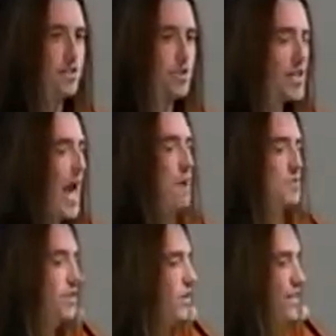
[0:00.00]
There's
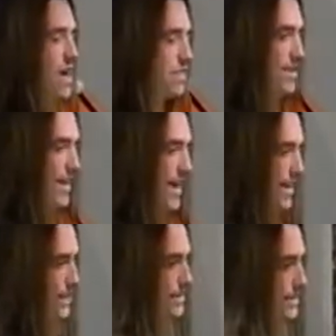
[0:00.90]
absolutely nothing like it.